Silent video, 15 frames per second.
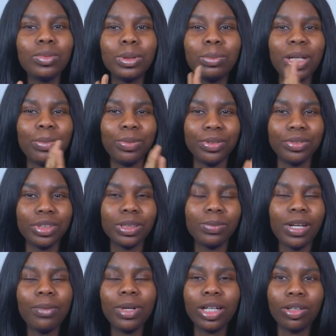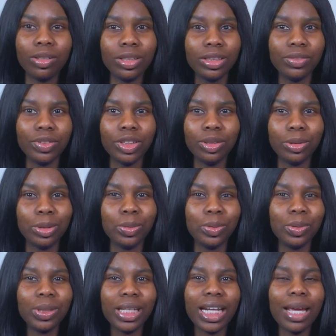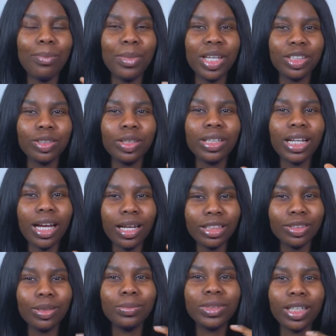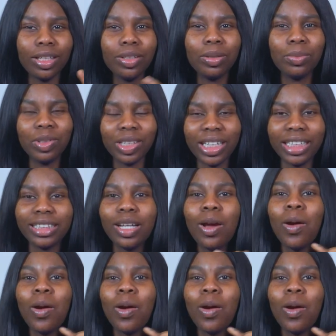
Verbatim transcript: with my previous pharmacology videos, you will know that I mentioned calcium channel blockers